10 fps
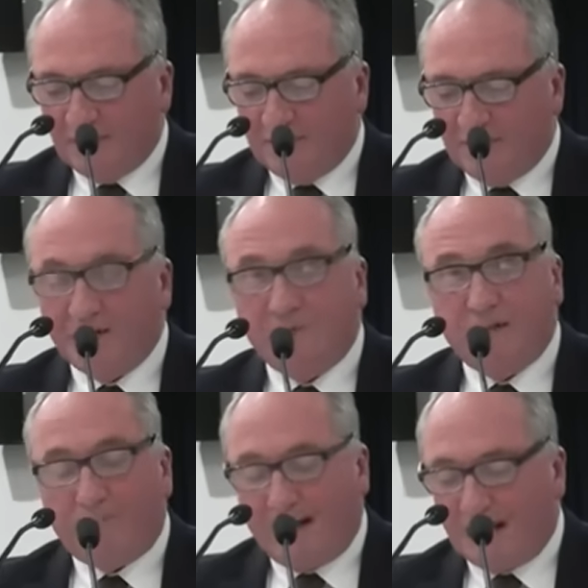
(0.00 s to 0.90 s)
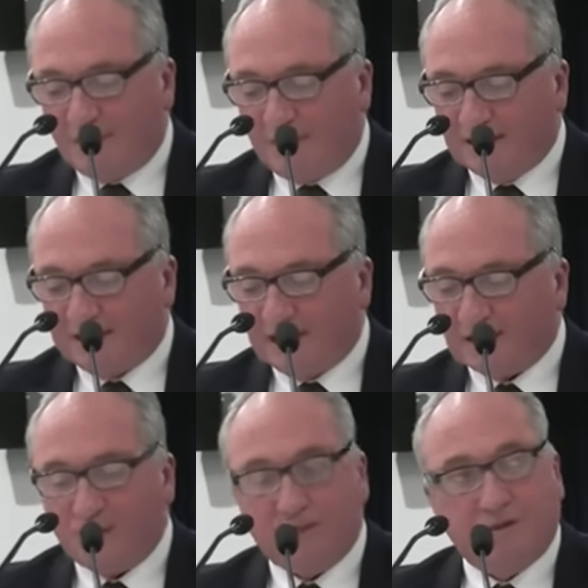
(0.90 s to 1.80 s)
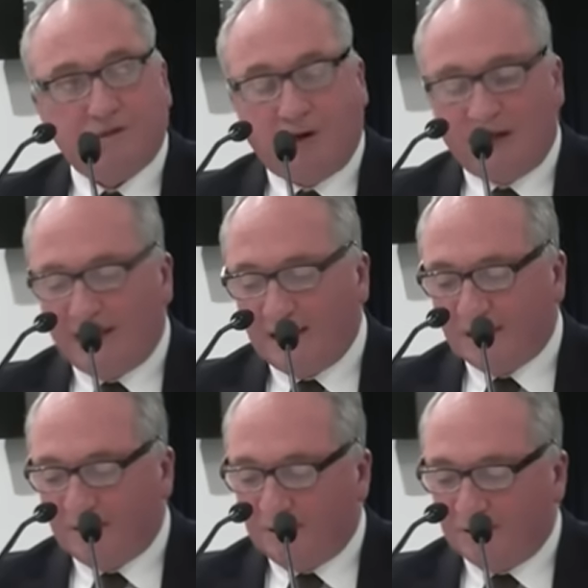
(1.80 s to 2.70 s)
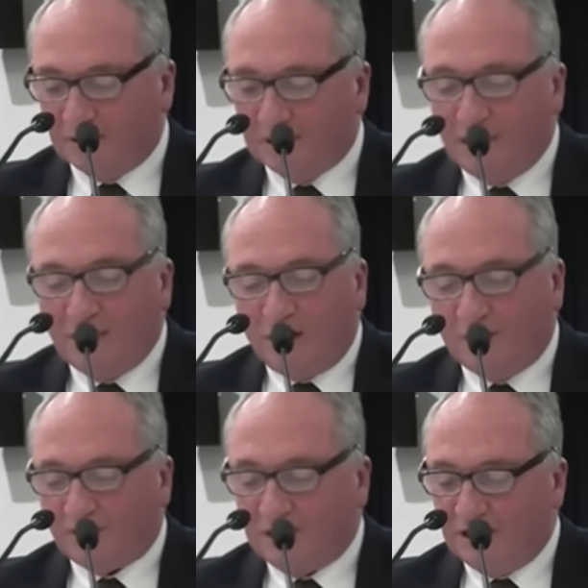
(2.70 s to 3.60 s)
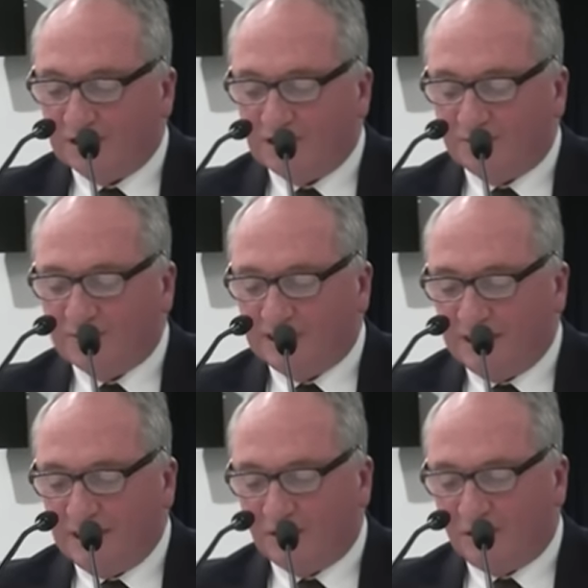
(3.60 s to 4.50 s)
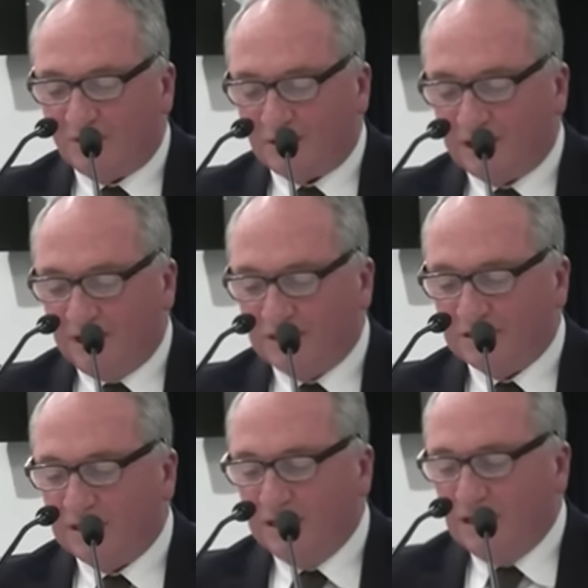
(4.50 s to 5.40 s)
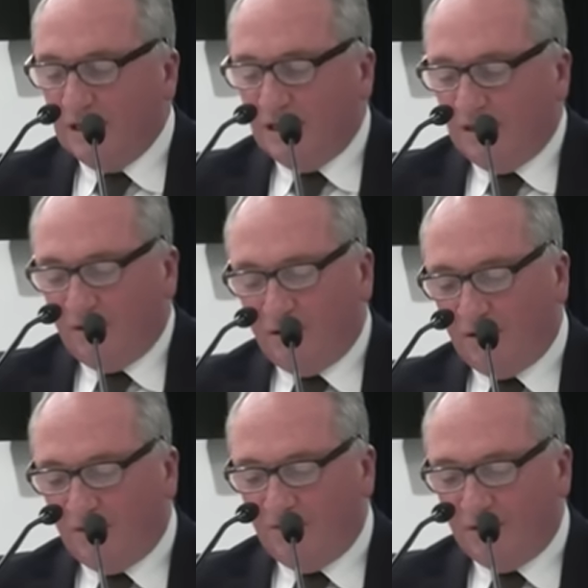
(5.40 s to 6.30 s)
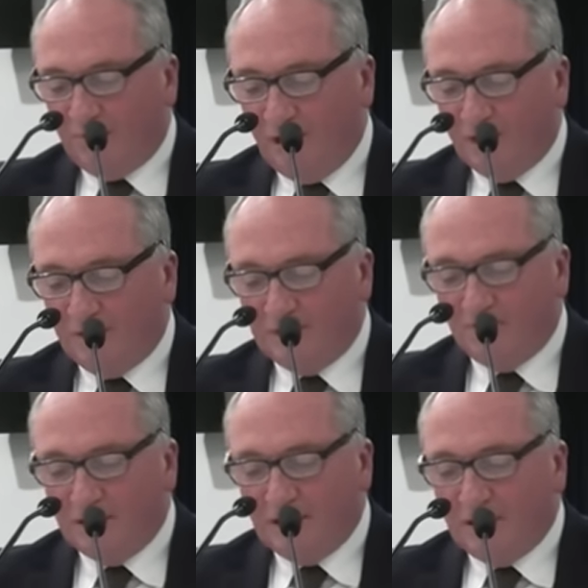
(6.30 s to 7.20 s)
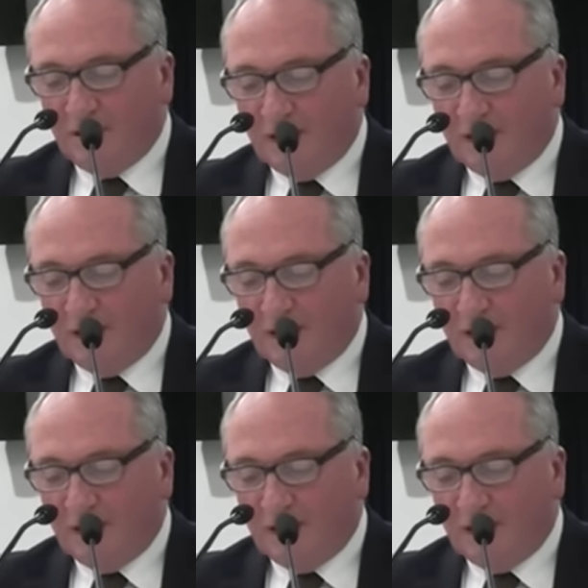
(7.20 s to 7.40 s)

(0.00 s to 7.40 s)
But intermittent power precincts, which could quite ably be built off the coast of Sydney or off the coast of Melbourne,